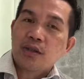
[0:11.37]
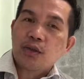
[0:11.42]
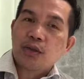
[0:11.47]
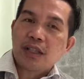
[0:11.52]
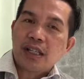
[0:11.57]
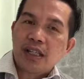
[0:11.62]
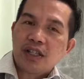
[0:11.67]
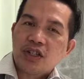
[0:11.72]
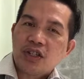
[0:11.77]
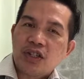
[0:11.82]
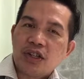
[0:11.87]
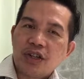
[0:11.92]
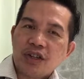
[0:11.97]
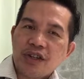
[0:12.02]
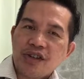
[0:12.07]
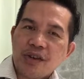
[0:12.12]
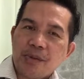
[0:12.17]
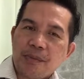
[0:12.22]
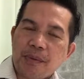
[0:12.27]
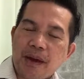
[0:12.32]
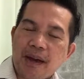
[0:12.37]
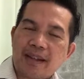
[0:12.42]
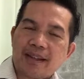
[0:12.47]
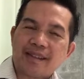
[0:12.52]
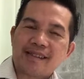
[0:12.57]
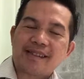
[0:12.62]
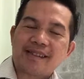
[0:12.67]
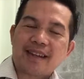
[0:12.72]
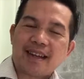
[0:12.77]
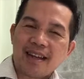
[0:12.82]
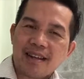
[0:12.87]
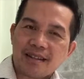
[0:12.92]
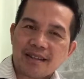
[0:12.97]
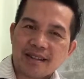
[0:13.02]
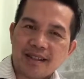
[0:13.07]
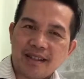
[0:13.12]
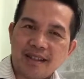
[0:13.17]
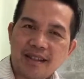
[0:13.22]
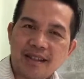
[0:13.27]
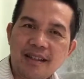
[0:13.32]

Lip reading: to teach here in Japan as an ALT,